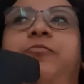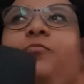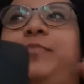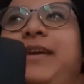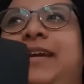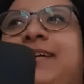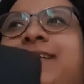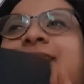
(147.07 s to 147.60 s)

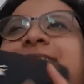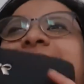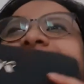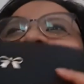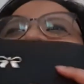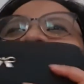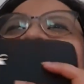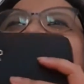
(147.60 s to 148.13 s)
big,
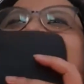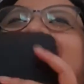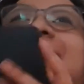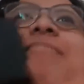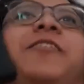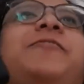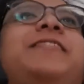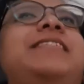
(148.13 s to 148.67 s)

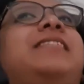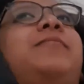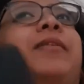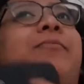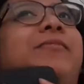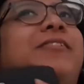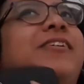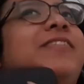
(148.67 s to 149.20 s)
it's obviously my
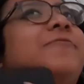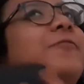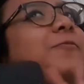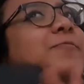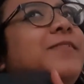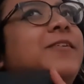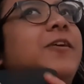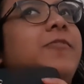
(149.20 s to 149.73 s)
purse.
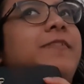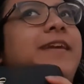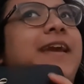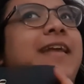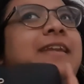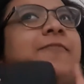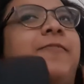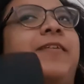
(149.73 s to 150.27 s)
Won't be going
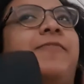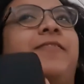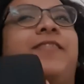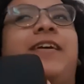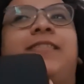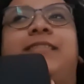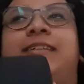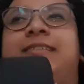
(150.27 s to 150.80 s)
anywhere
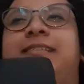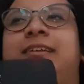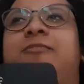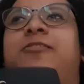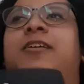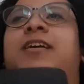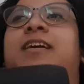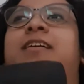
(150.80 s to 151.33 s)
without this
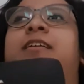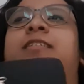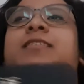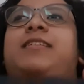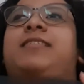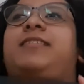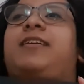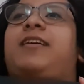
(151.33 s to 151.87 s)
little guy.
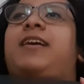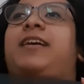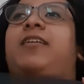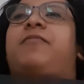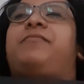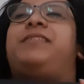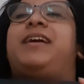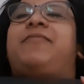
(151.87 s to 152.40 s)
This guy
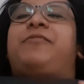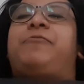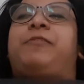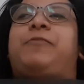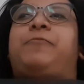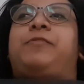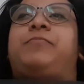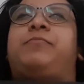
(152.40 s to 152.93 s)
comes
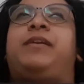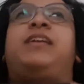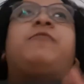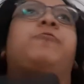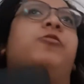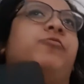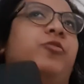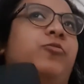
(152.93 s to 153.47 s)
everywhere with me.
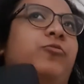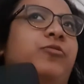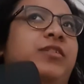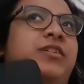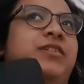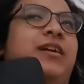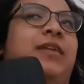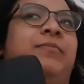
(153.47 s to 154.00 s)
Well, not all
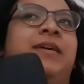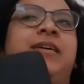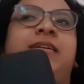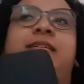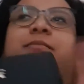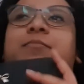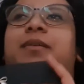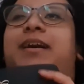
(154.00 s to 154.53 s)
the time,
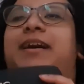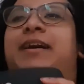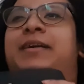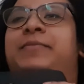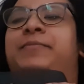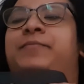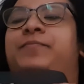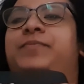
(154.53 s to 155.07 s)
but
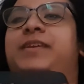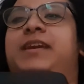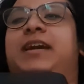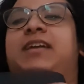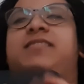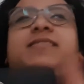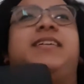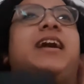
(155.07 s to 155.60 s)

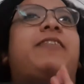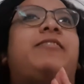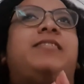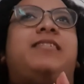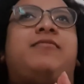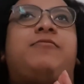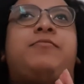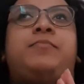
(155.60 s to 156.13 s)
yeah, I just carry
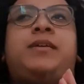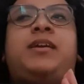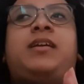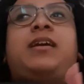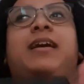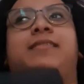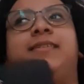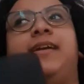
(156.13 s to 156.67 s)
this with
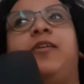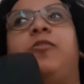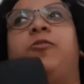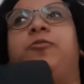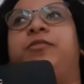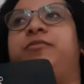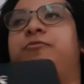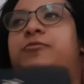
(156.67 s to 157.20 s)
me as it
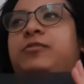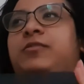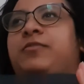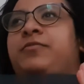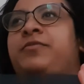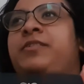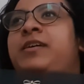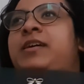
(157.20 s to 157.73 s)
holds all
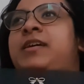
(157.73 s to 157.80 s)
of